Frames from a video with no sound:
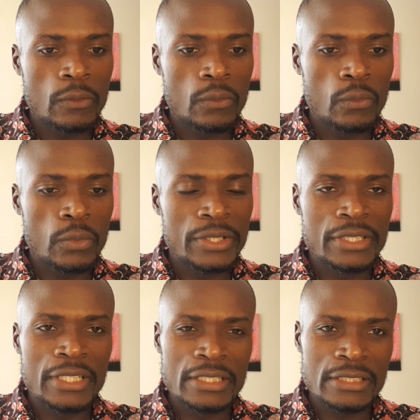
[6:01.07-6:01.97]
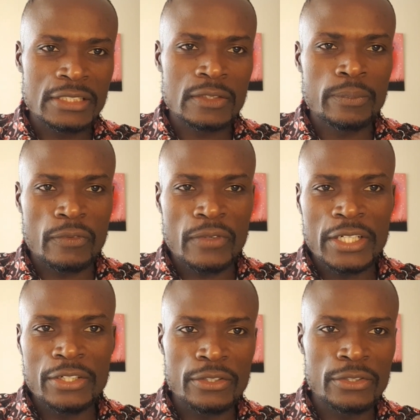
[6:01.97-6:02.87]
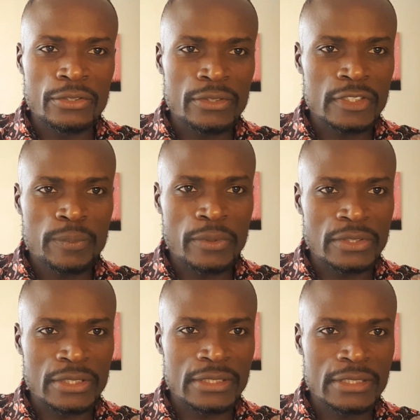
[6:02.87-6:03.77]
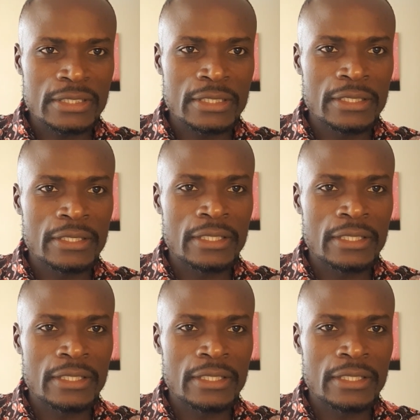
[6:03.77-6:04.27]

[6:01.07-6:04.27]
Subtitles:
when they are just providing new responses